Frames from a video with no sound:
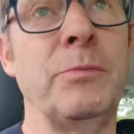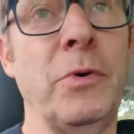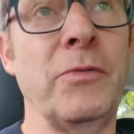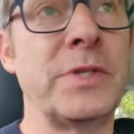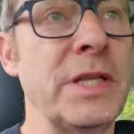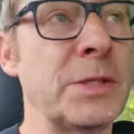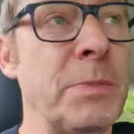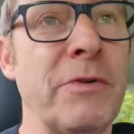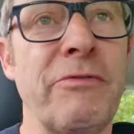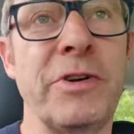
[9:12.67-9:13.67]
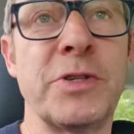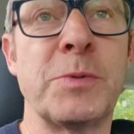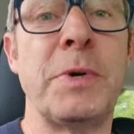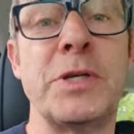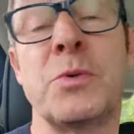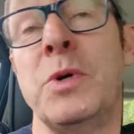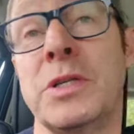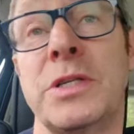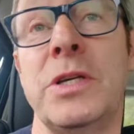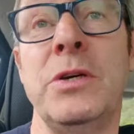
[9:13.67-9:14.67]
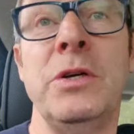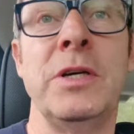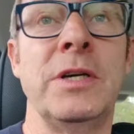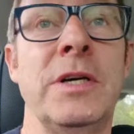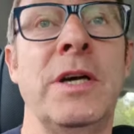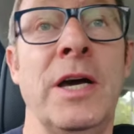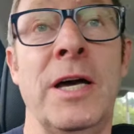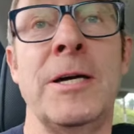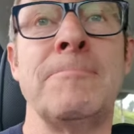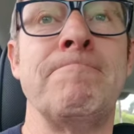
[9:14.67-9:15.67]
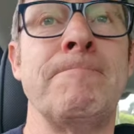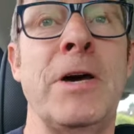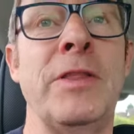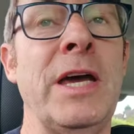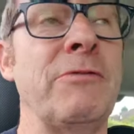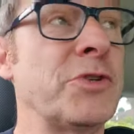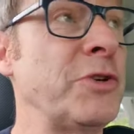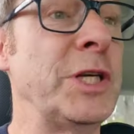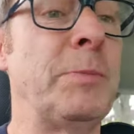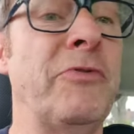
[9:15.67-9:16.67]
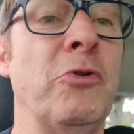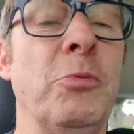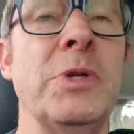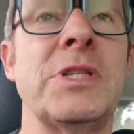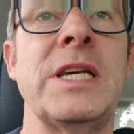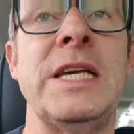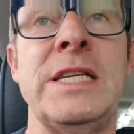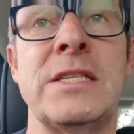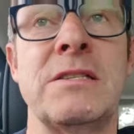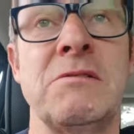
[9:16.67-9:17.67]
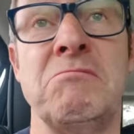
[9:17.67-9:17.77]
Obviously there's a bit of front suspension work to do, and that restricted performance is